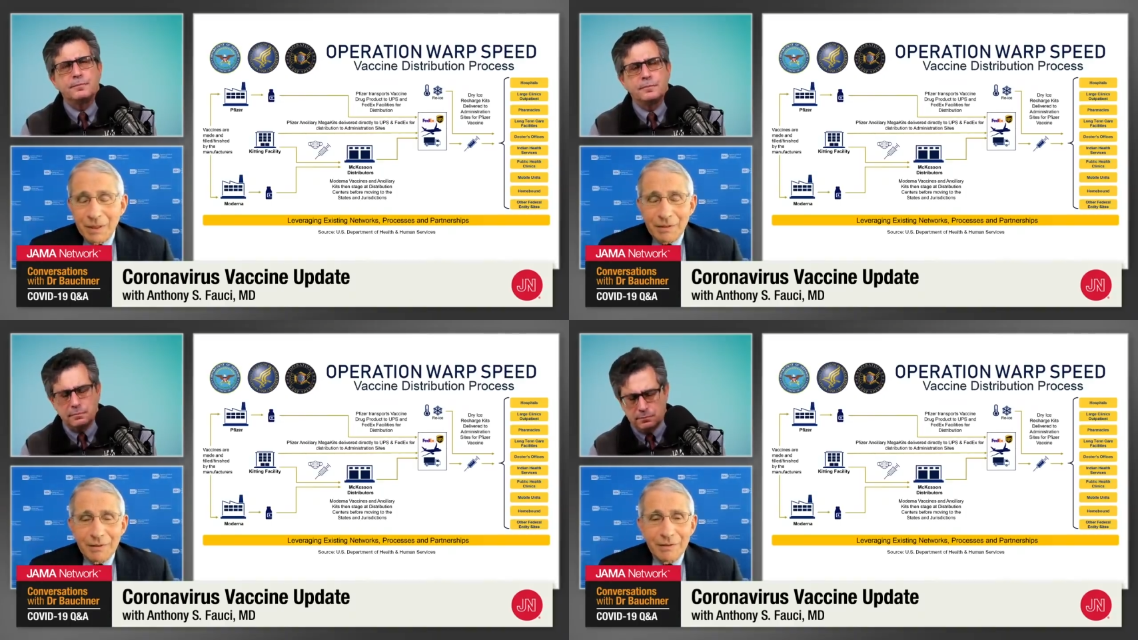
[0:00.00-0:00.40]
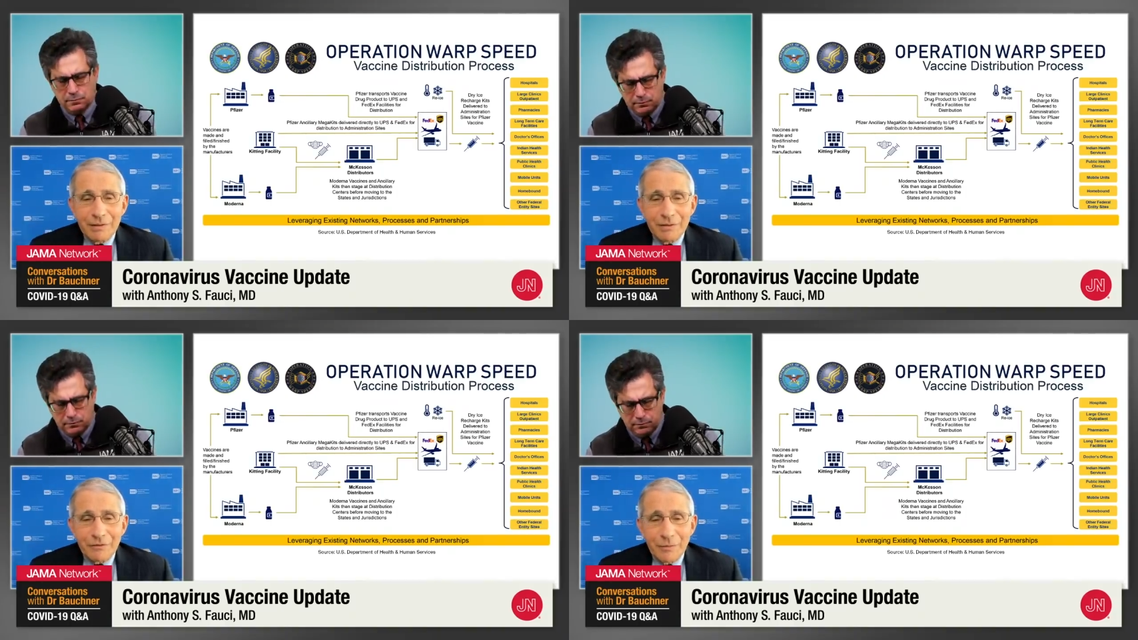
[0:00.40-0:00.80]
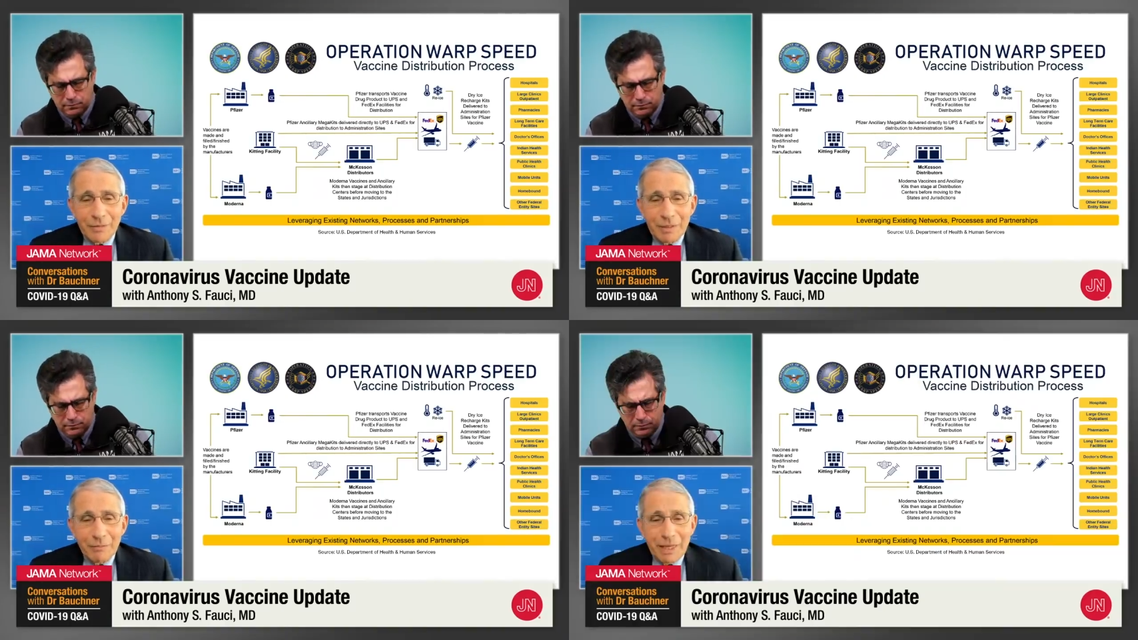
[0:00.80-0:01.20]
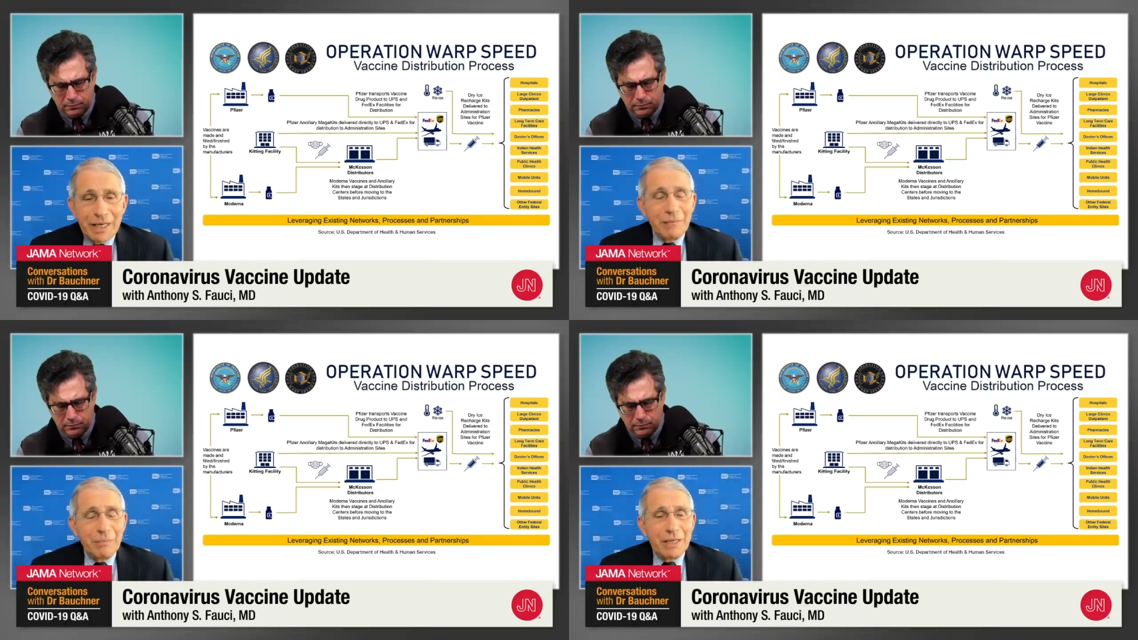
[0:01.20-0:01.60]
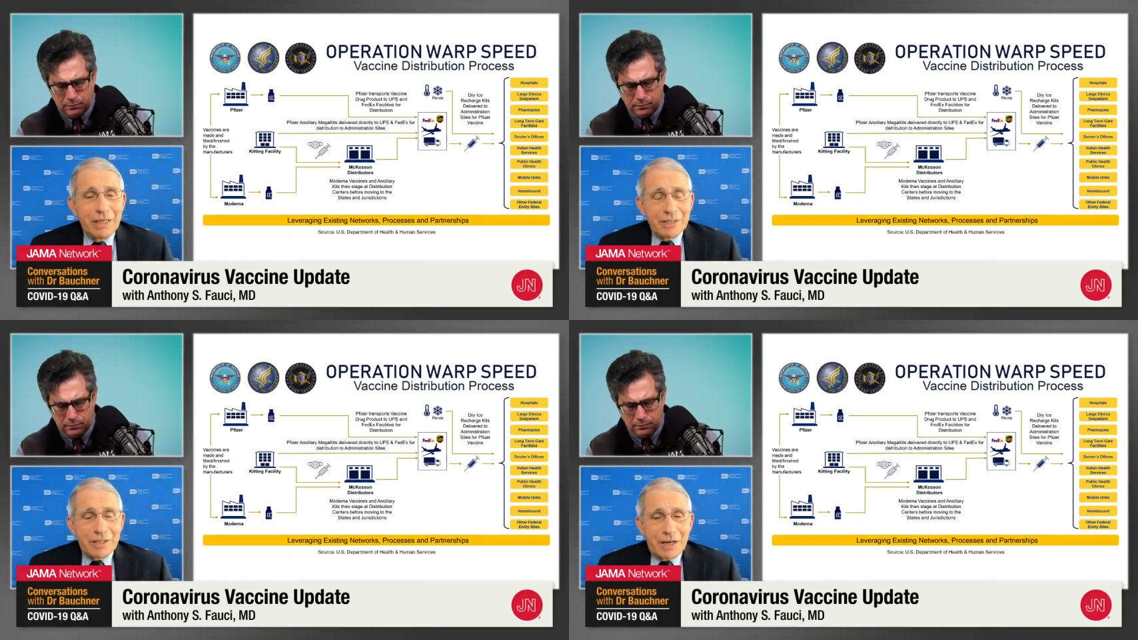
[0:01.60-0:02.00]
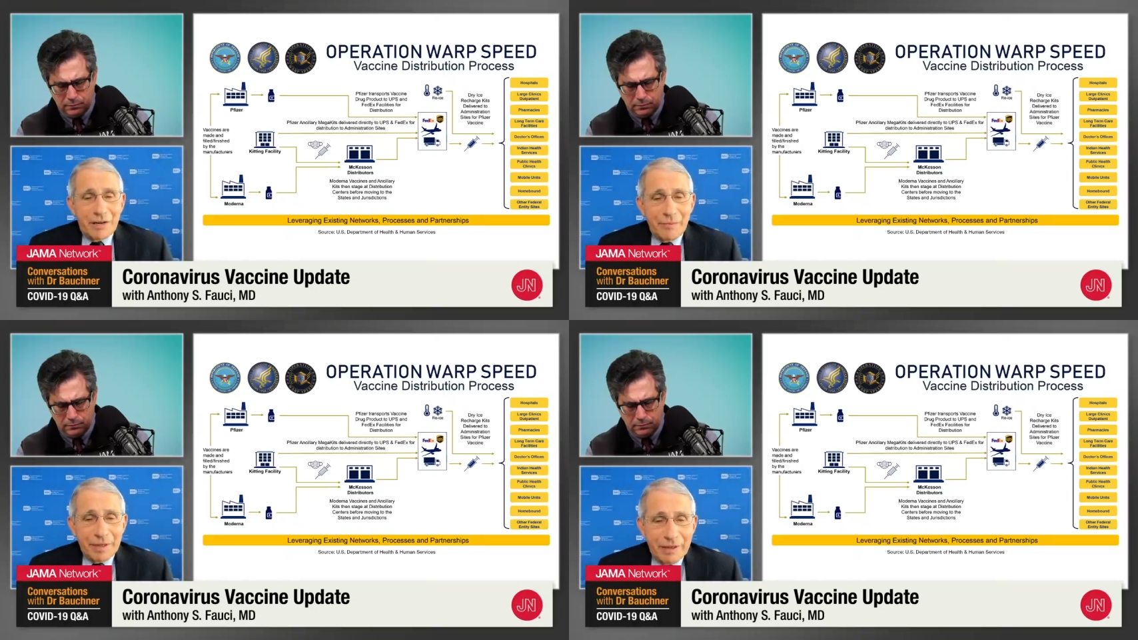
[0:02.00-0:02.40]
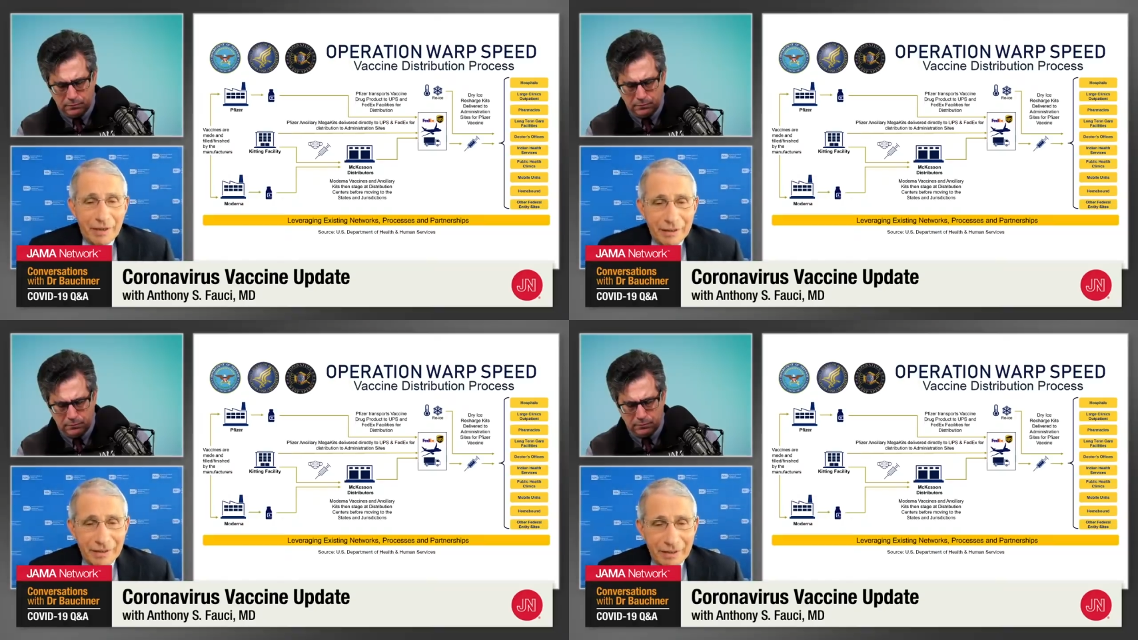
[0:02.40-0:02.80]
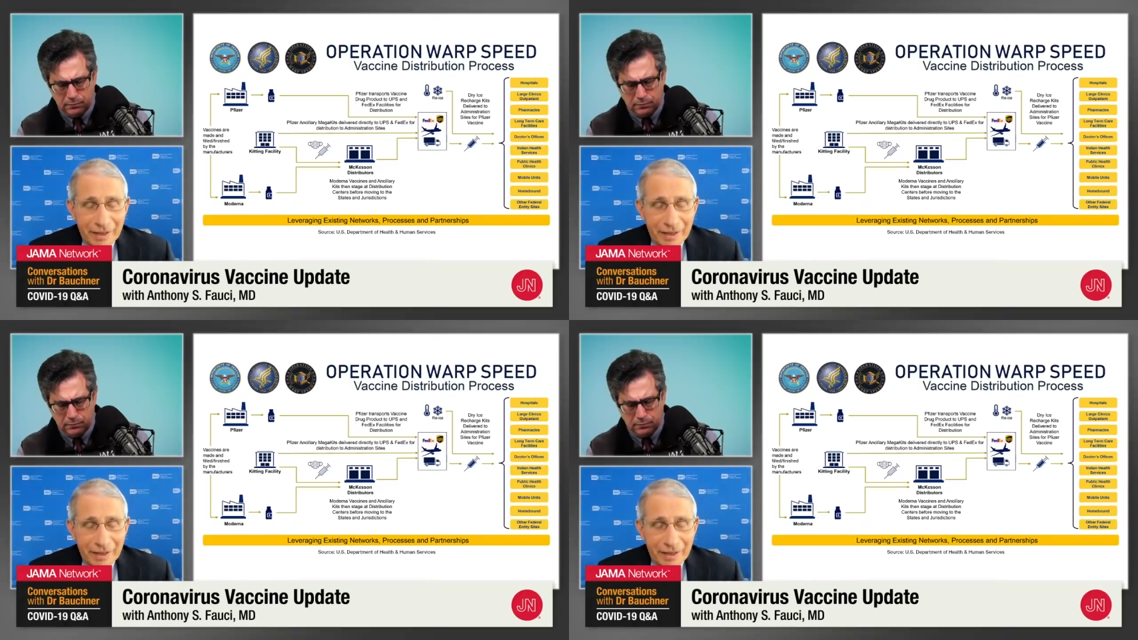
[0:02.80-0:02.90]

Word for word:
Speaker 1: But from the many meetings that I've been on,